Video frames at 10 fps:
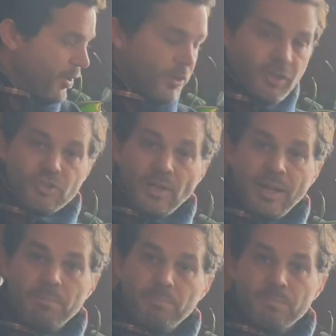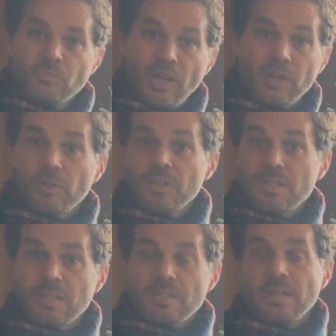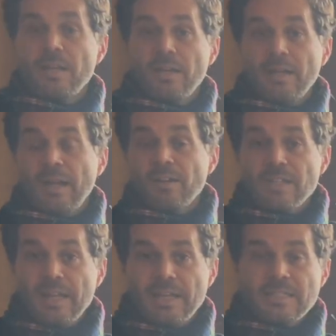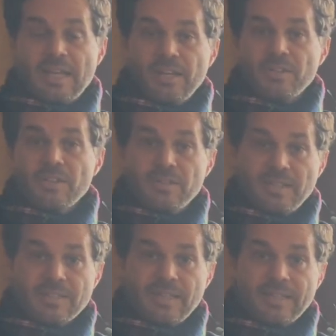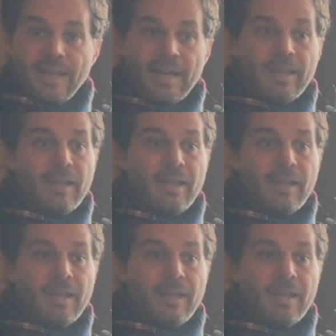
all your dry goods in airtight containers and things like that.